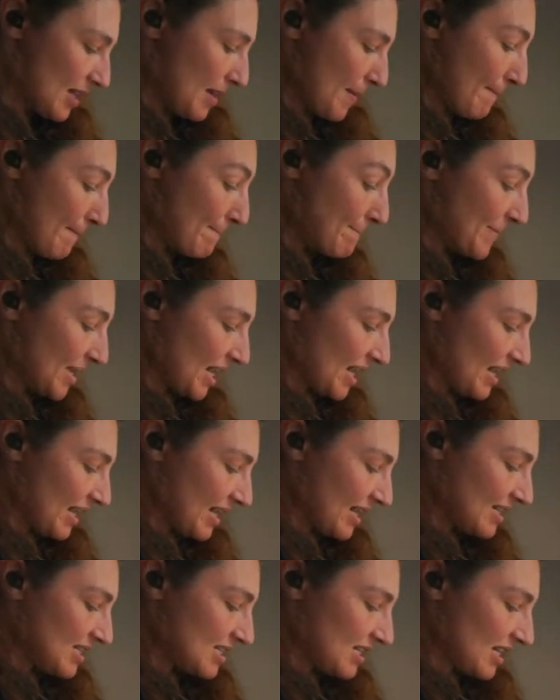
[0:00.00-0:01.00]

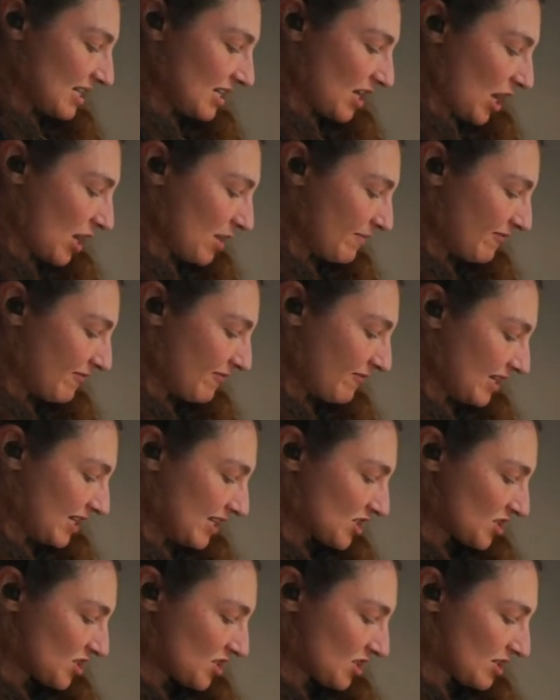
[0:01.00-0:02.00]
but it hopefully
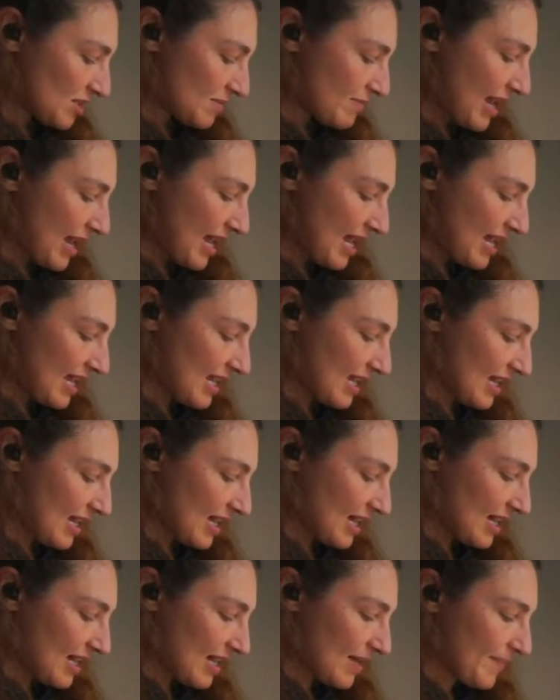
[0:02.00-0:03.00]
should make
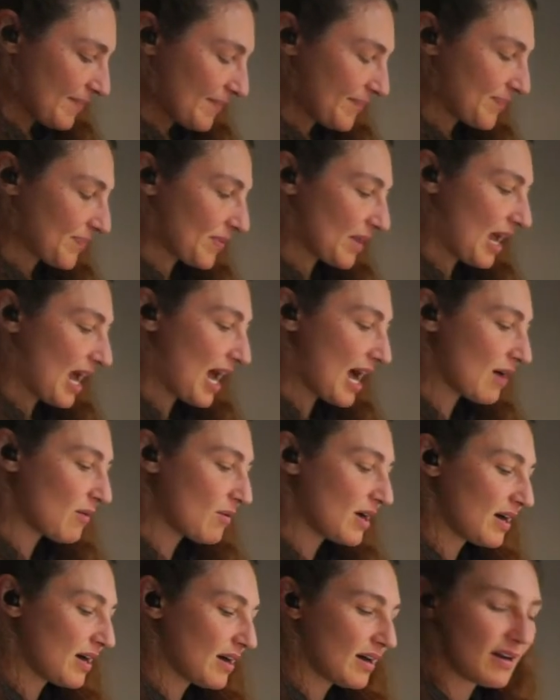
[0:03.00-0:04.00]

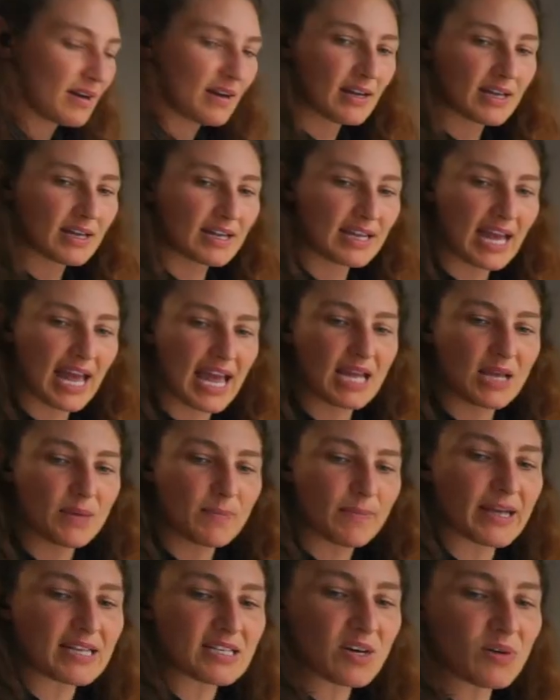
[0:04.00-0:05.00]
our cake
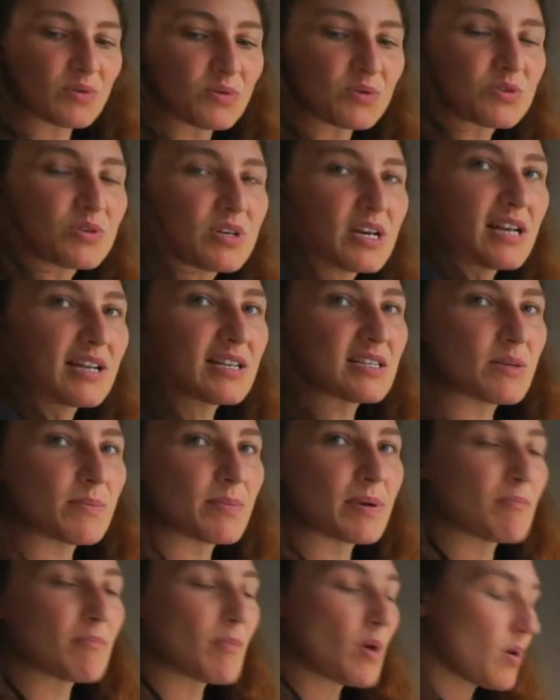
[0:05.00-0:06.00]
batter also a little
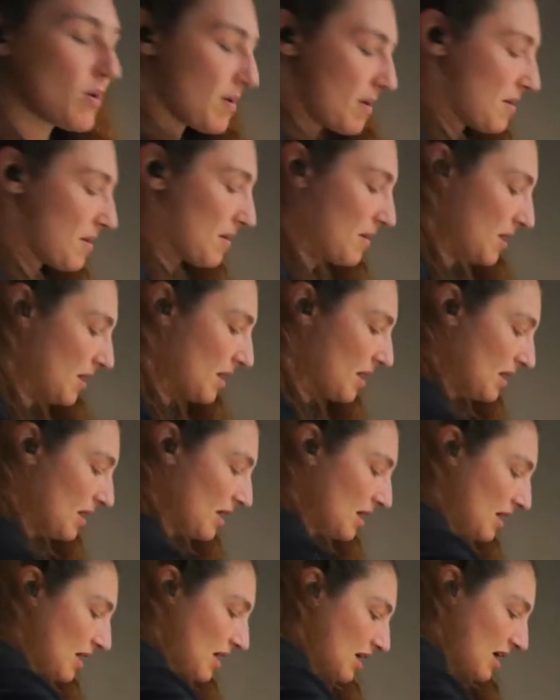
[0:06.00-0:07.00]
bit more
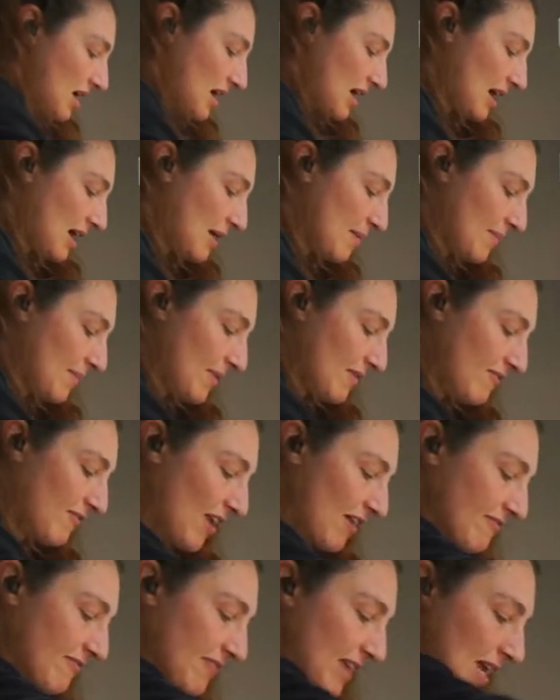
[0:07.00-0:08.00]

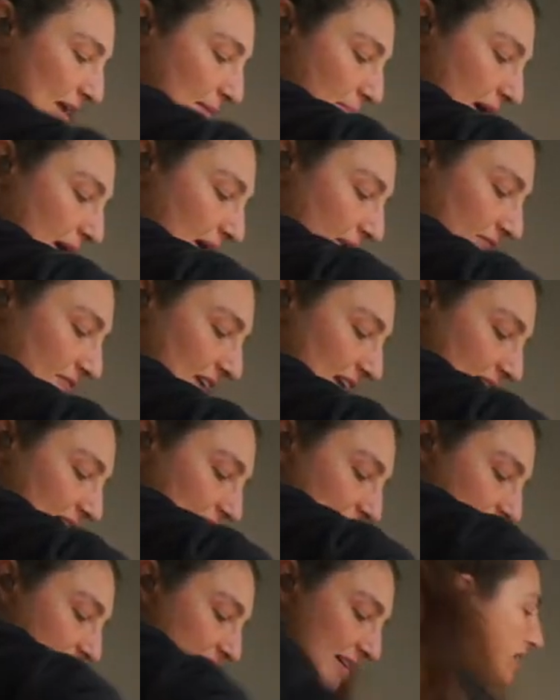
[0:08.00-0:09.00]
fluffy and puffy.
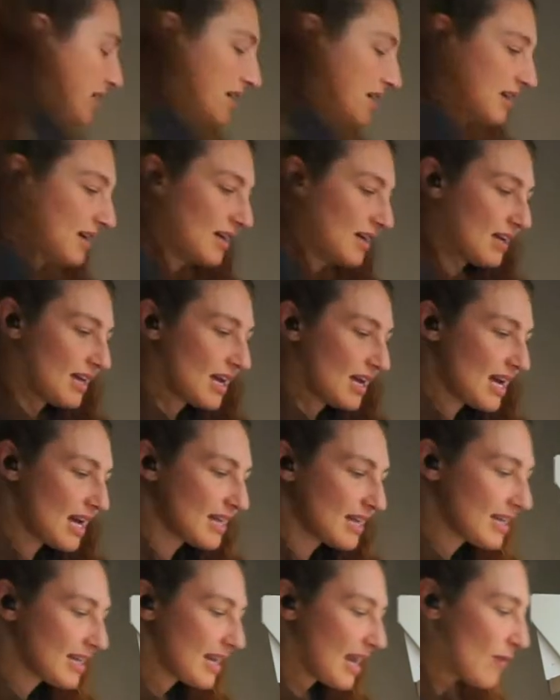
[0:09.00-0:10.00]

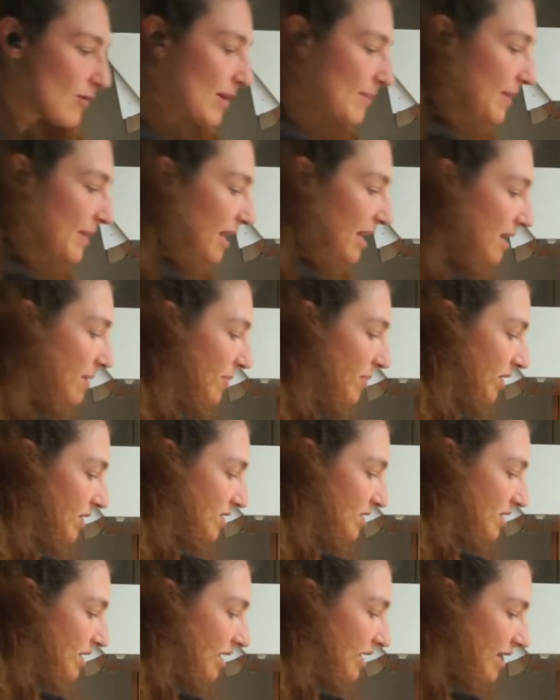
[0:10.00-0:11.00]
And now I'm gonna put
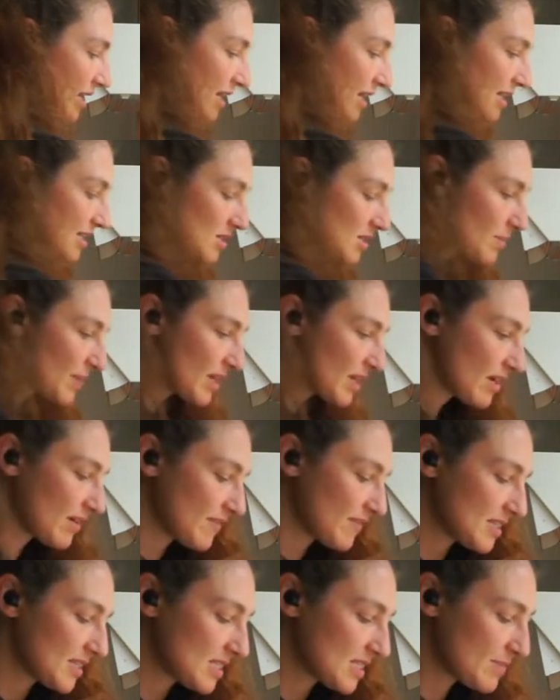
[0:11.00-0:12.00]
a little bit
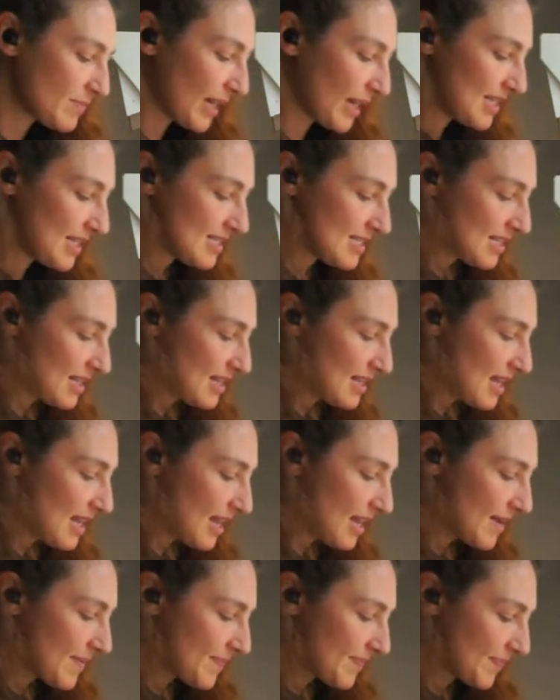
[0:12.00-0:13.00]
of spice in
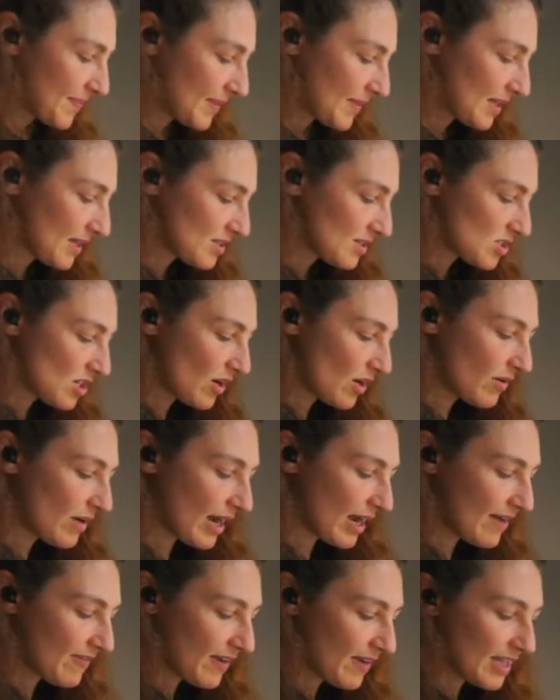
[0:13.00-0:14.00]
there. So
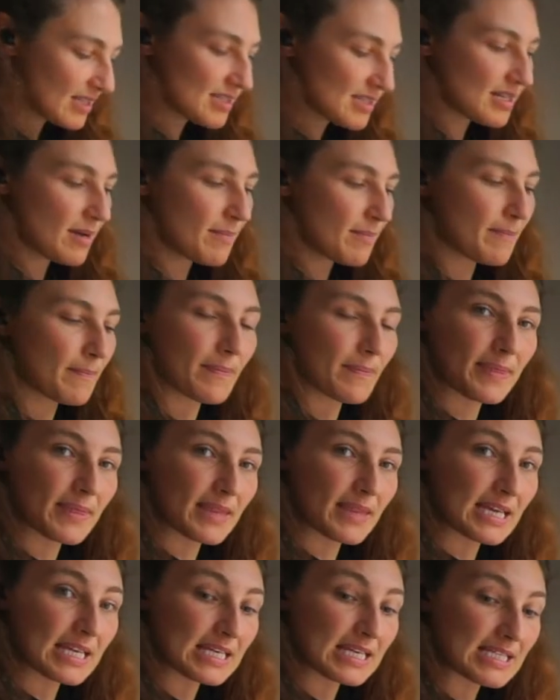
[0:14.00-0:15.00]
I've got some
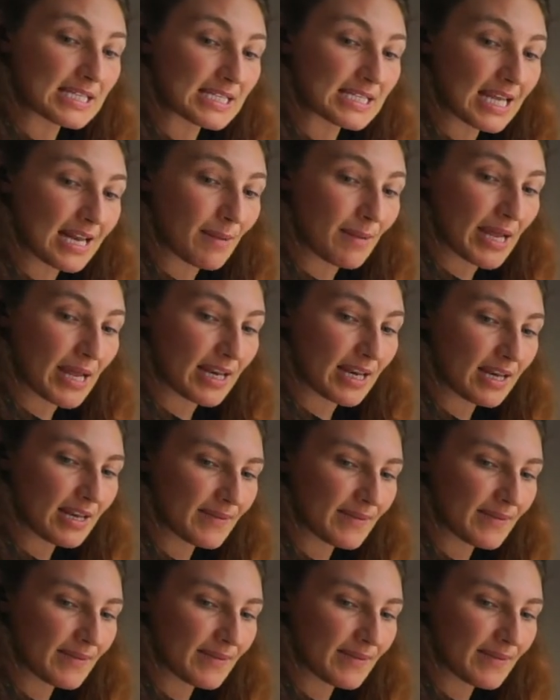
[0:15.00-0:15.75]
cinnamon,